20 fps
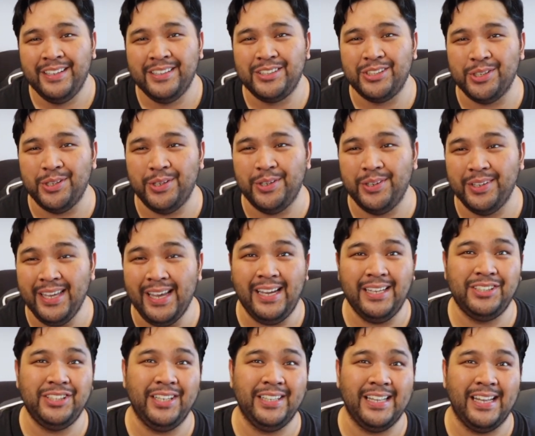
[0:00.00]
So
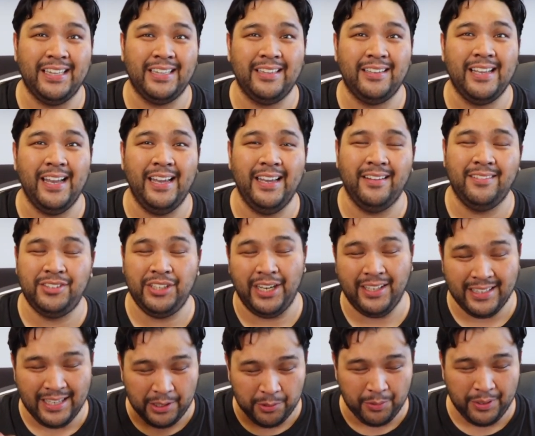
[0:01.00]
yeah, check
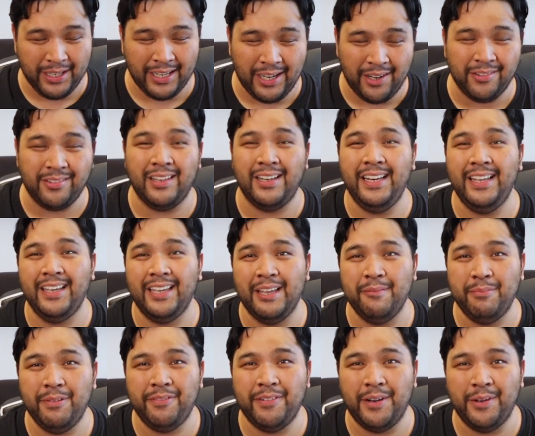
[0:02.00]
that one out. The link
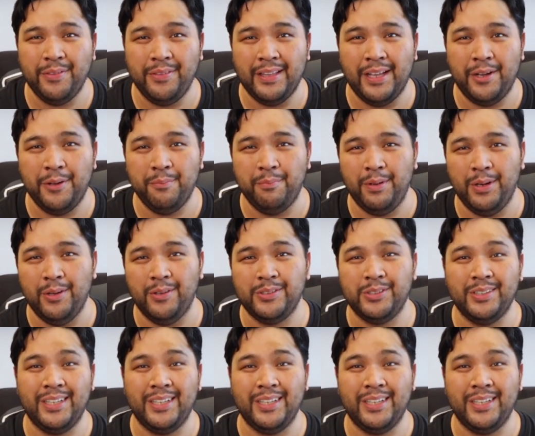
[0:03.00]
can be found down below.